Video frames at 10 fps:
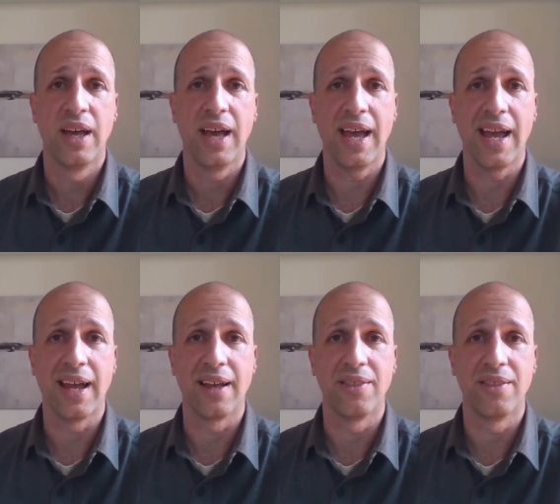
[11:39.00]

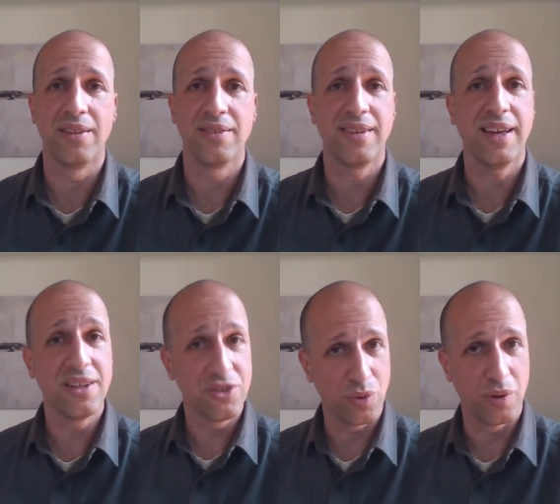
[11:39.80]
And the
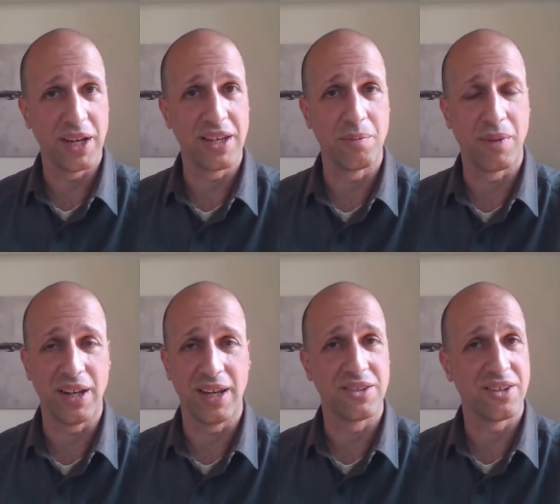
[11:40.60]
tenants were making
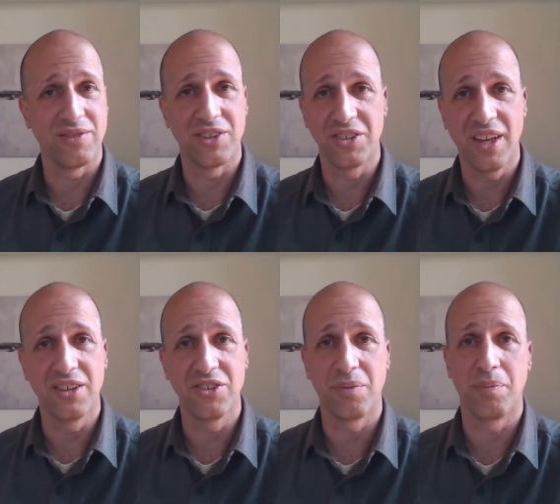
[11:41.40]
money, as I've
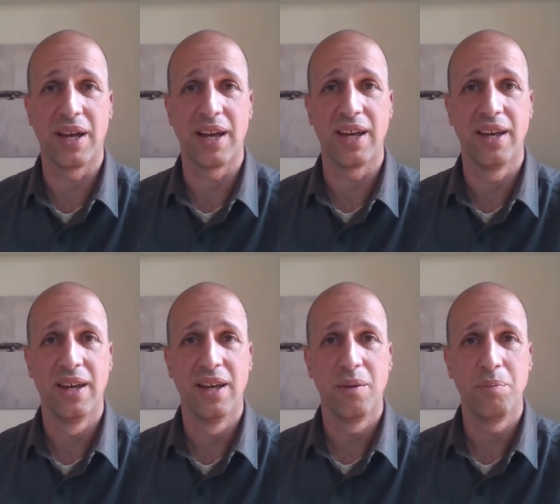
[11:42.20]
discussed, by
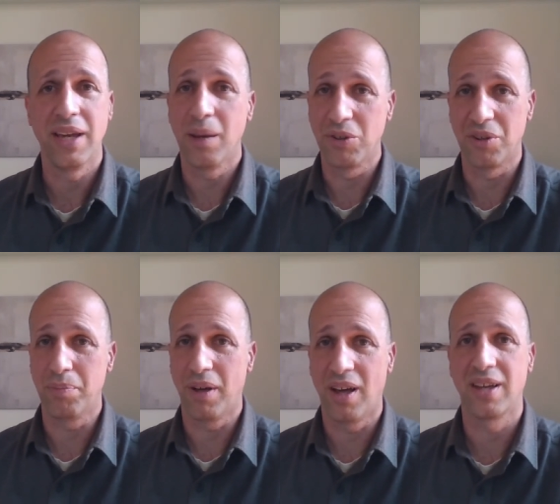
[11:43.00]
being able to
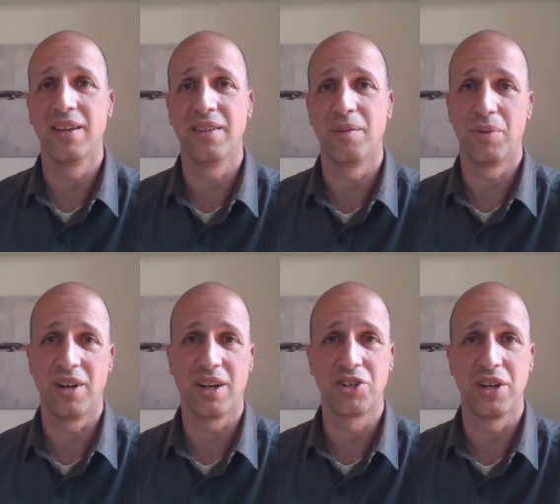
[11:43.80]
pocket the
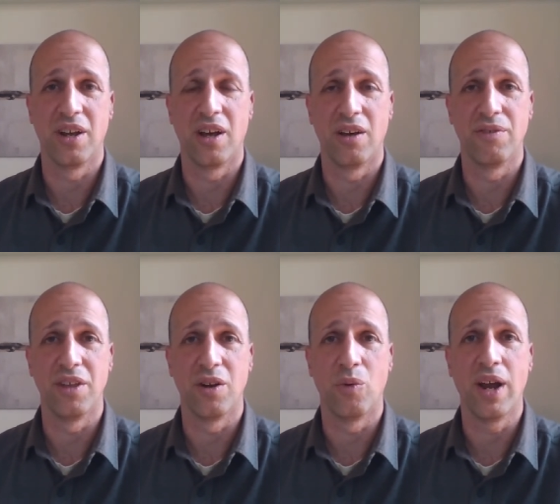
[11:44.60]
production of
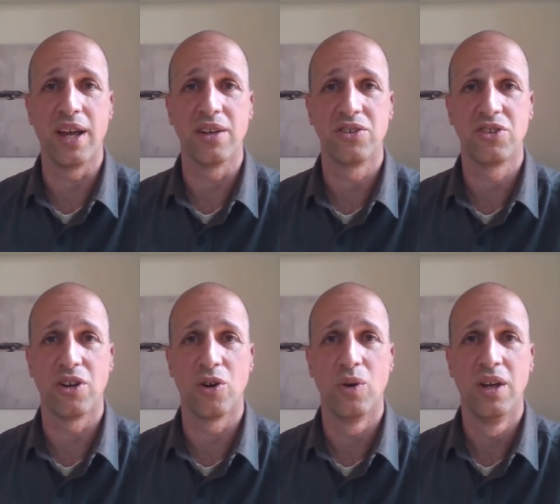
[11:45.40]
the array.
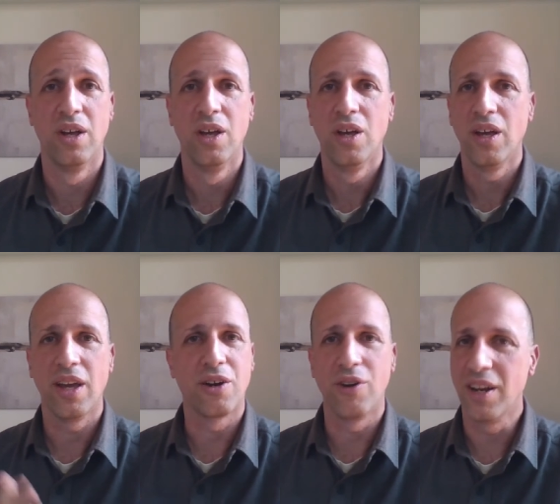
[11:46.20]
So
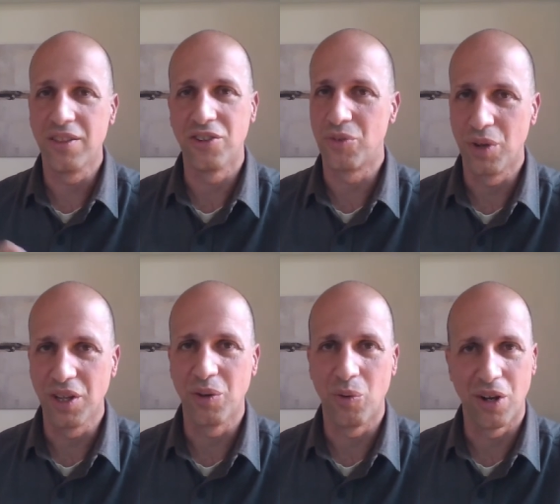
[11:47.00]
it created this
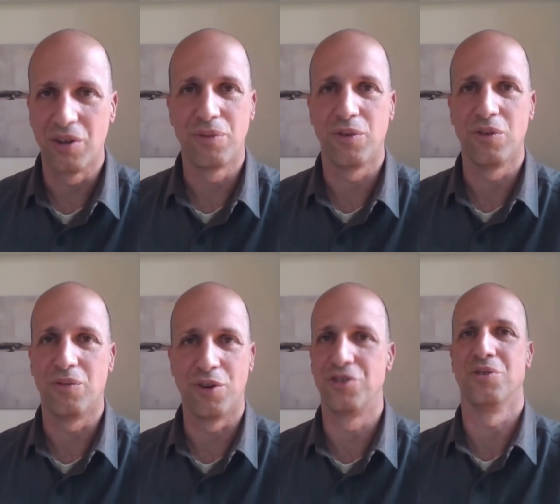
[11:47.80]
really
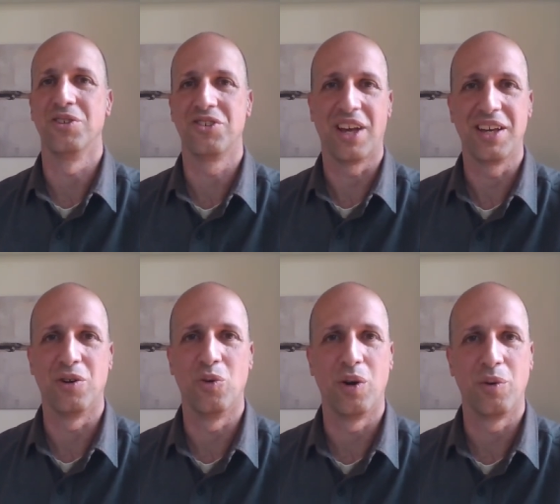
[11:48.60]
wonderful virtuous
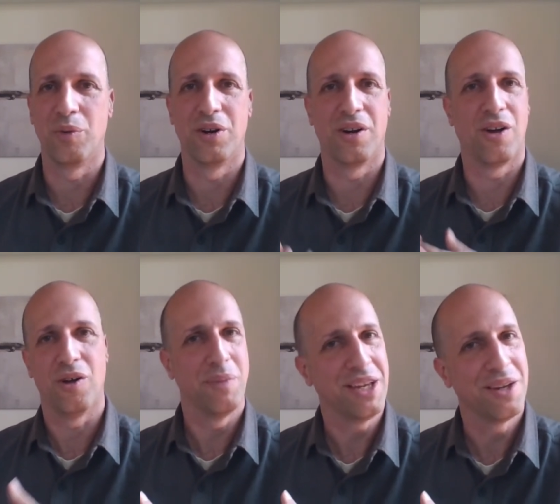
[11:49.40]
cycle where we were
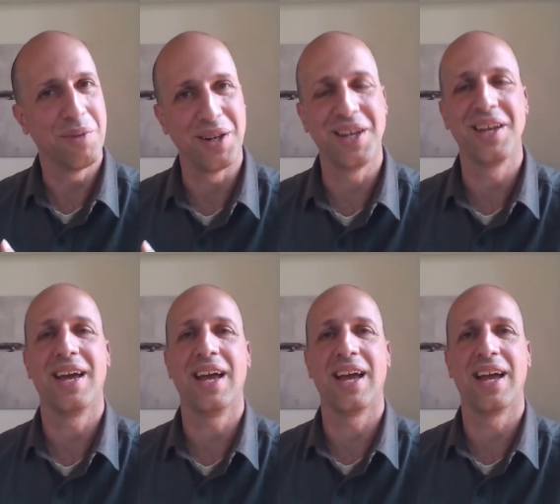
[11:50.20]
all making money
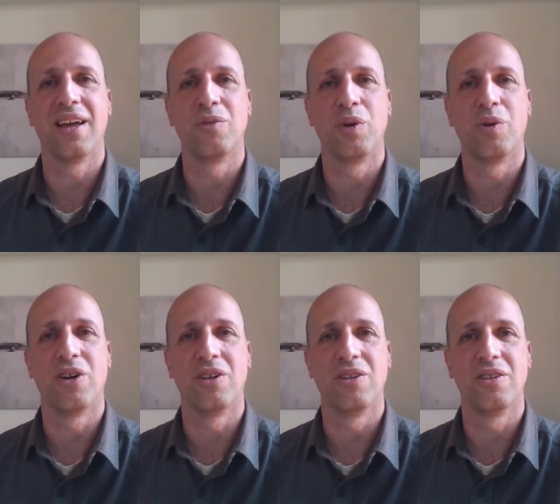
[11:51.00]
and we were
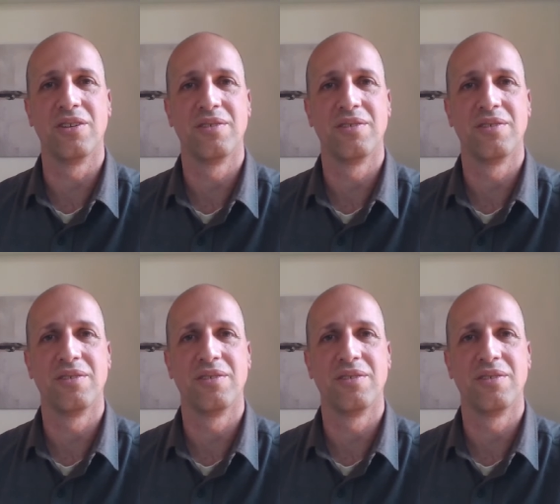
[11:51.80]
all